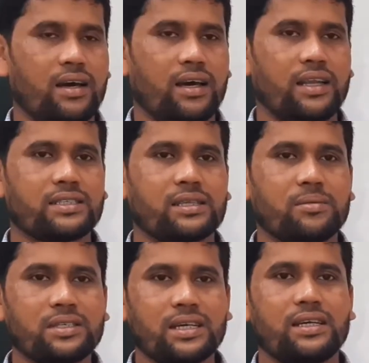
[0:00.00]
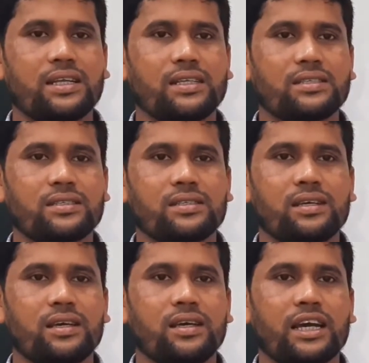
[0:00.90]
An exclamatory sentence
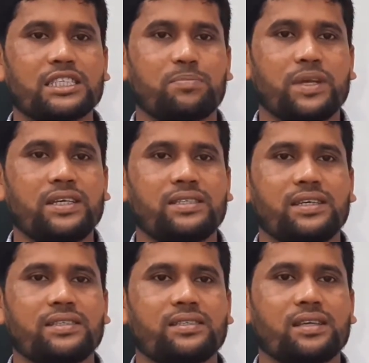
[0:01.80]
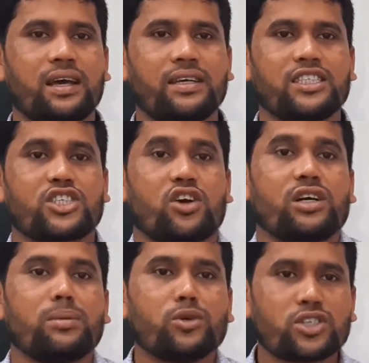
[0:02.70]
expresses strong
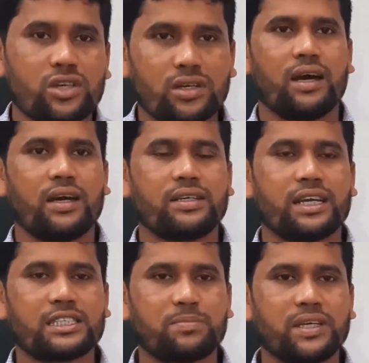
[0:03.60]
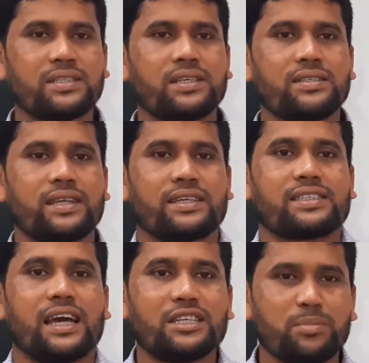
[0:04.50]
emotion. It expresses
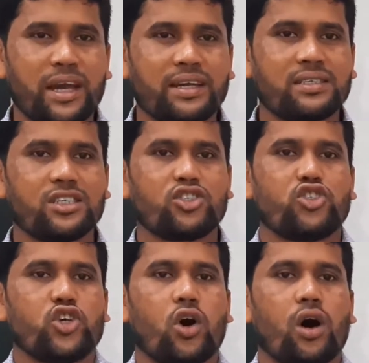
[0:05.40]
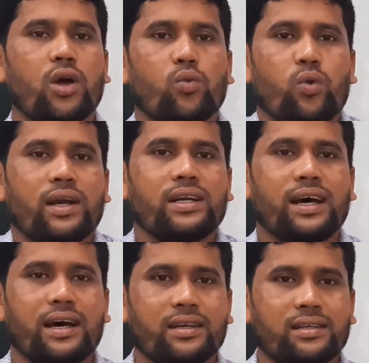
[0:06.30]
excitement, joy,
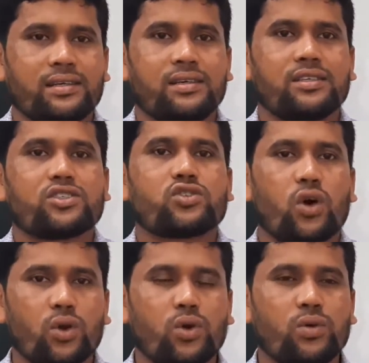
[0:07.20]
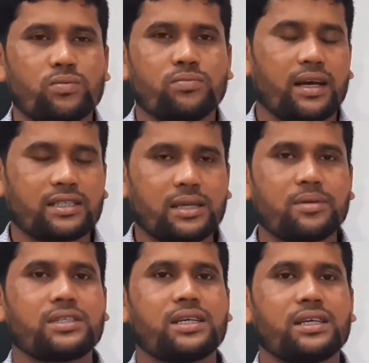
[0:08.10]
wonder, sorrow.
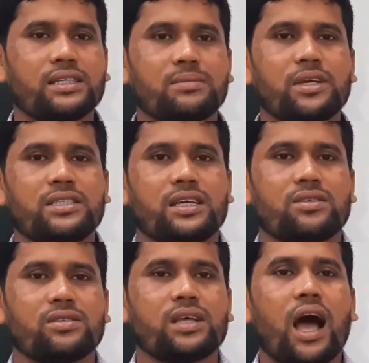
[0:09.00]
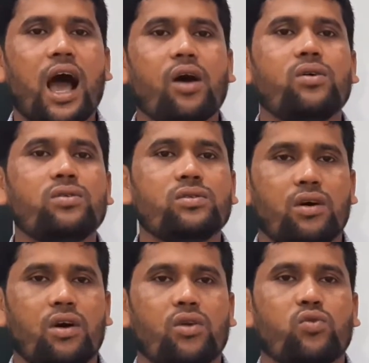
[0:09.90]
Exclamatory sentence may start with how
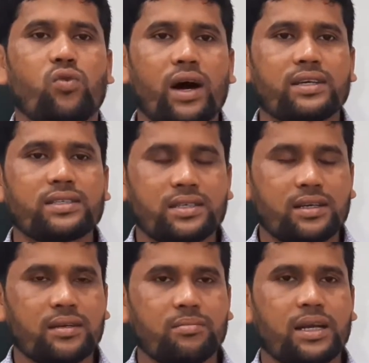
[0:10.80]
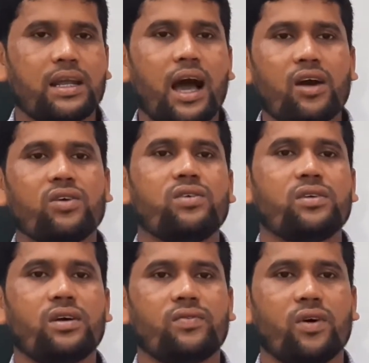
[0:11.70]
or what, but how
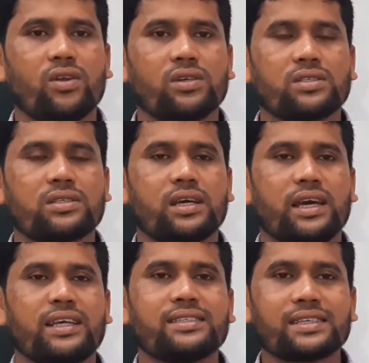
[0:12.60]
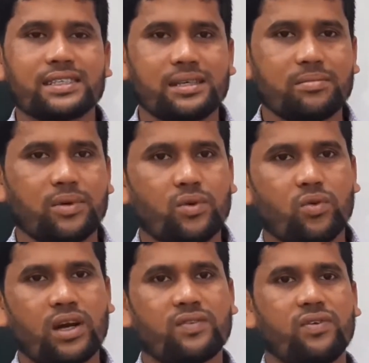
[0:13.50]
follows an adjective,
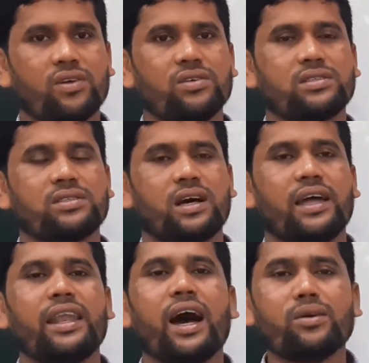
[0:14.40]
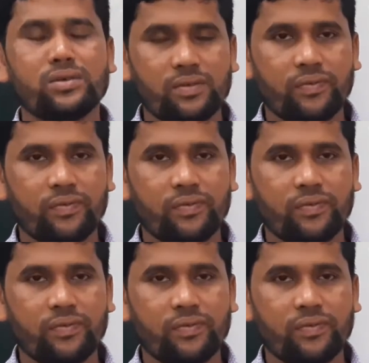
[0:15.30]
what follows a noun.